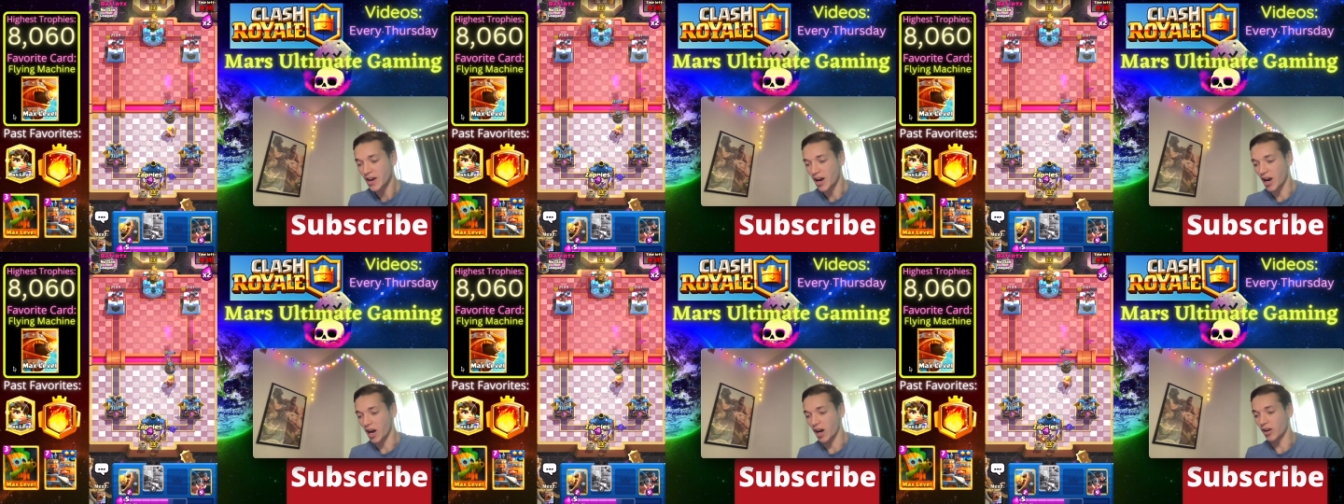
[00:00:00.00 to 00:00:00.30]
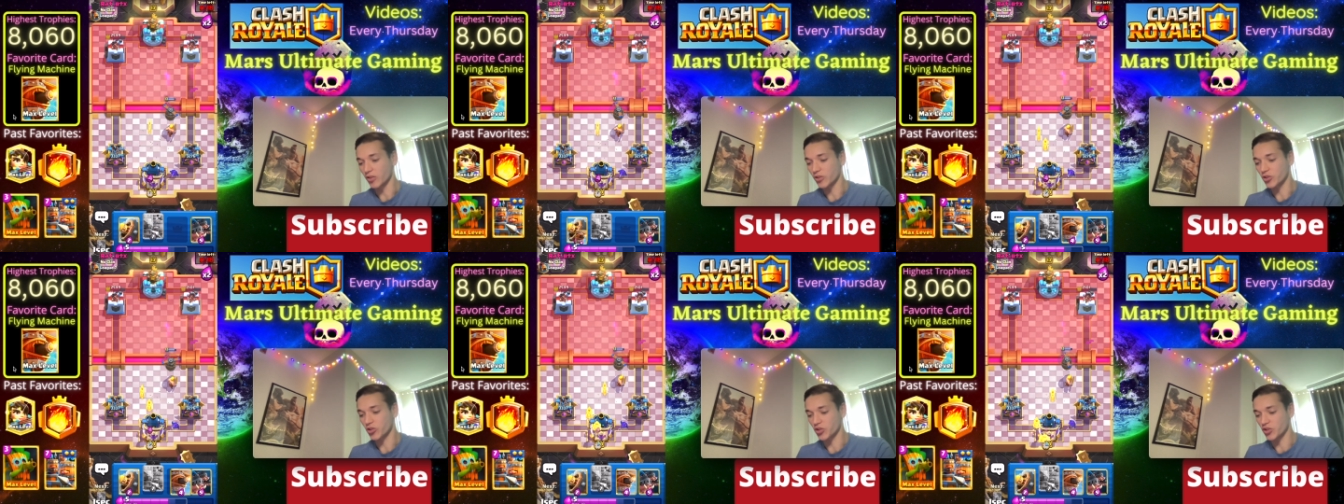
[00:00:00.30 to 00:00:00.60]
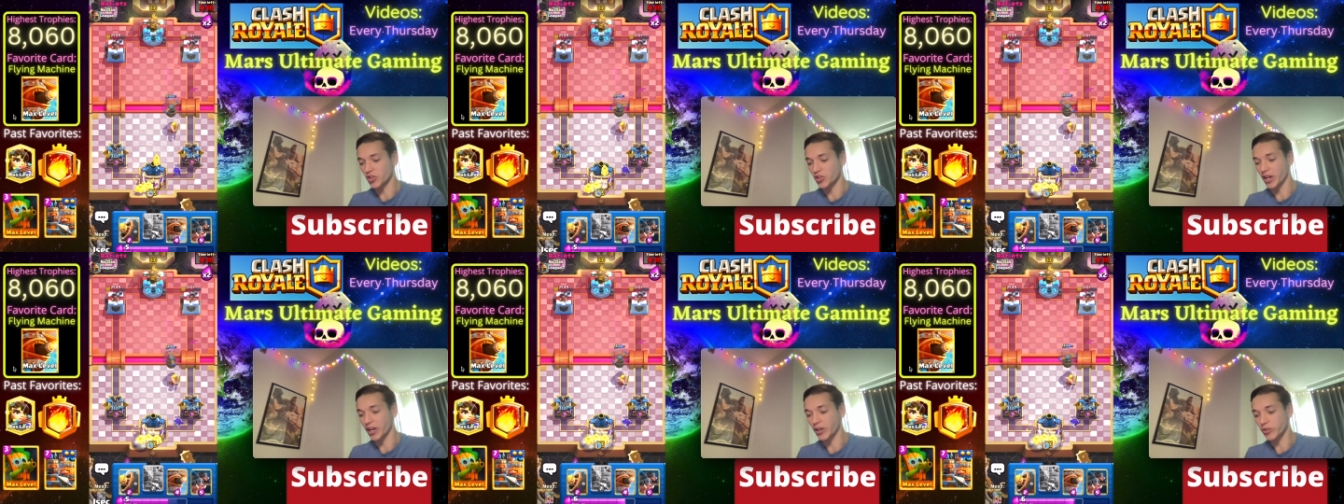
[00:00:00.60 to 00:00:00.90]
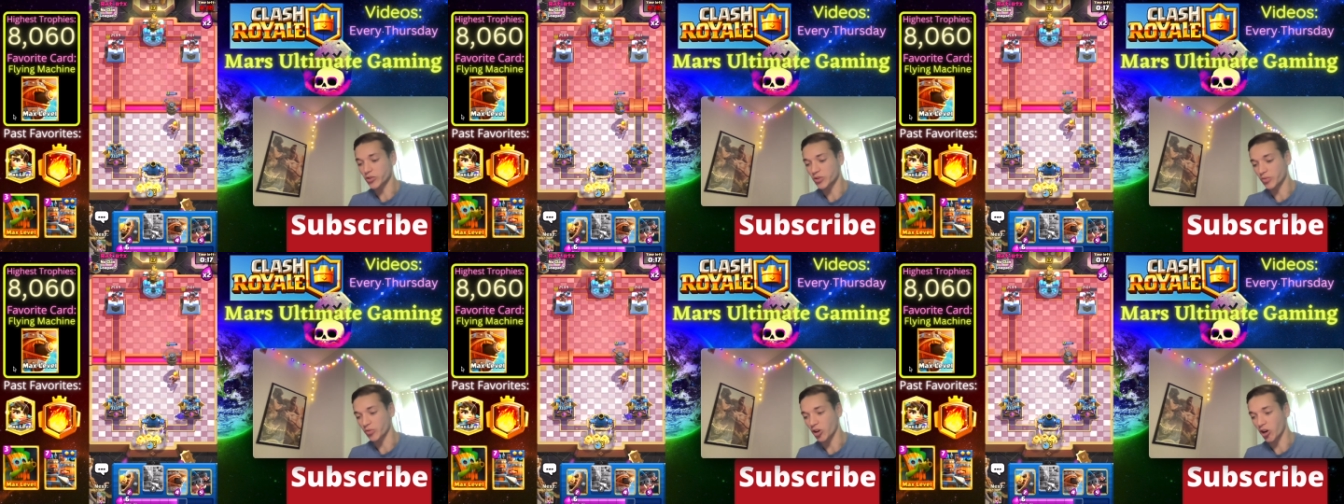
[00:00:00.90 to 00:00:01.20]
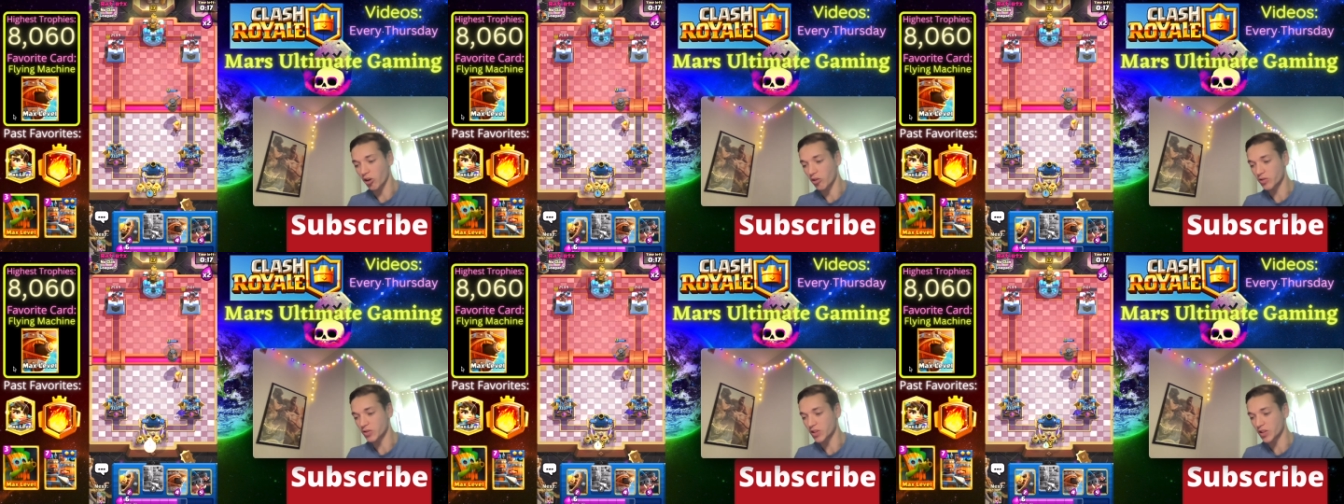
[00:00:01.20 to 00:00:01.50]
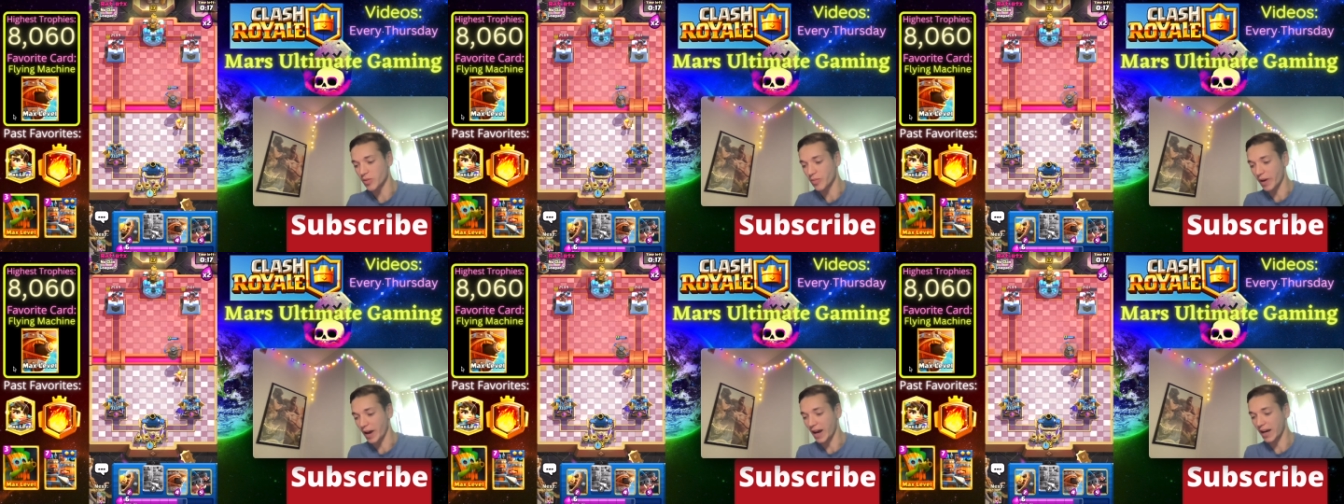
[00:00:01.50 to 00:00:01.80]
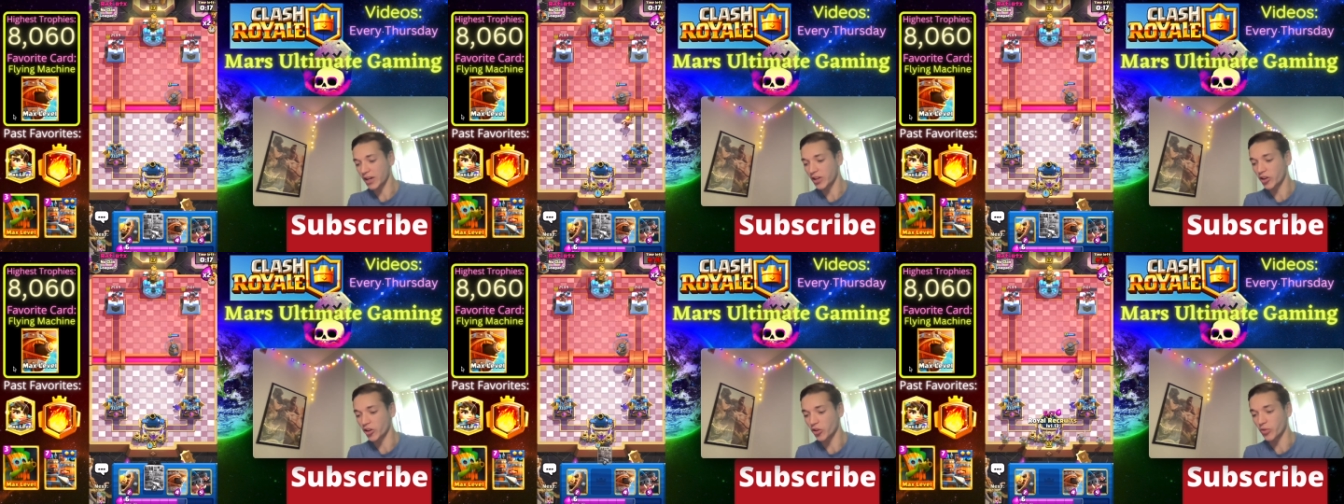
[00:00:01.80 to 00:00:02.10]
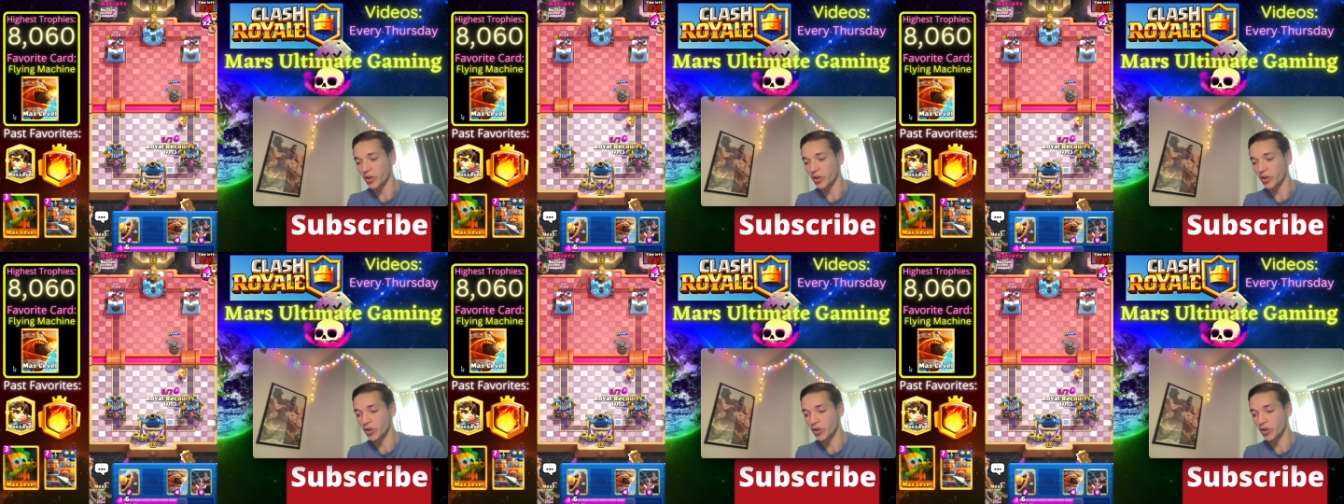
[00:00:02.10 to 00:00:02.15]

Uh, let's just cycle some cards in the back here.